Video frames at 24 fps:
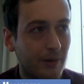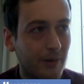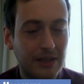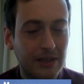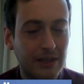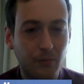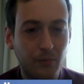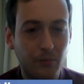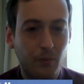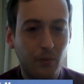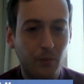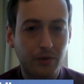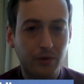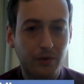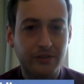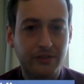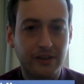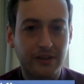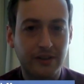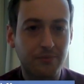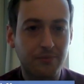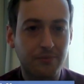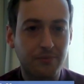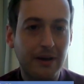wanted
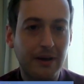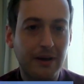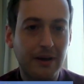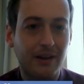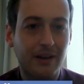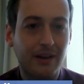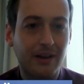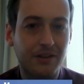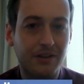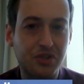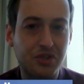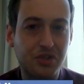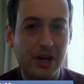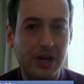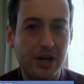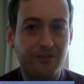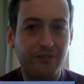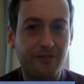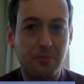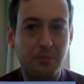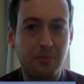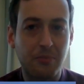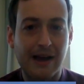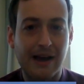Matt and Jeff
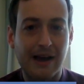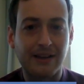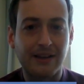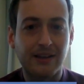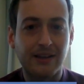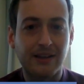back,